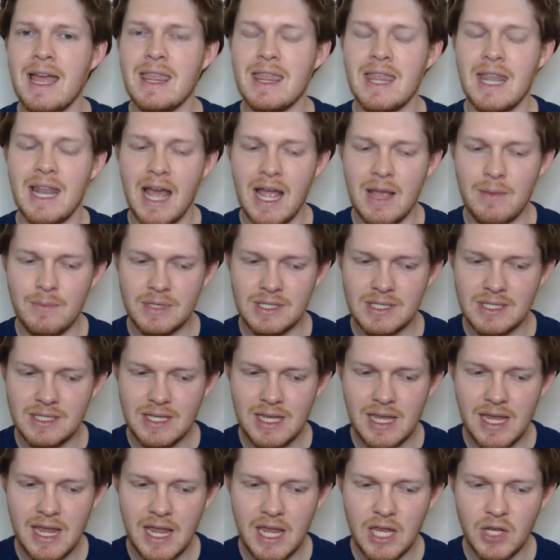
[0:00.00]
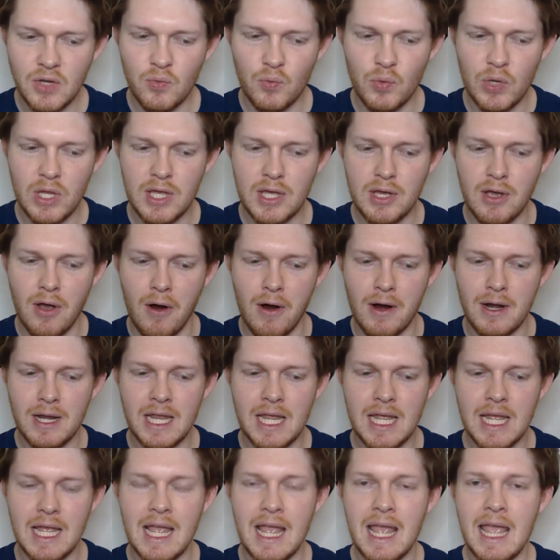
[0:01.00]
that I am seeing
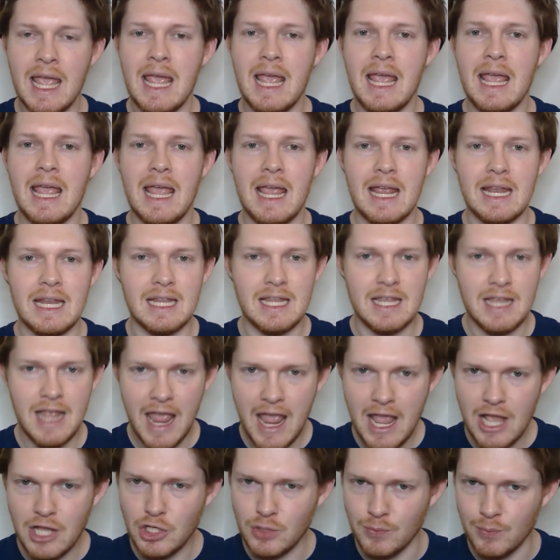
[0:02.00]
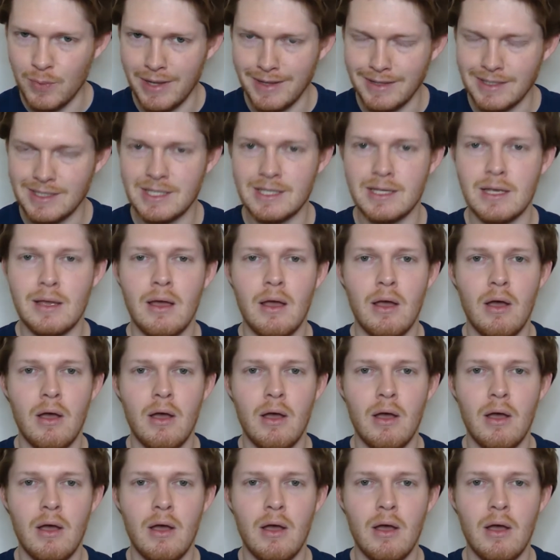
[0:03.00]
regarding engagement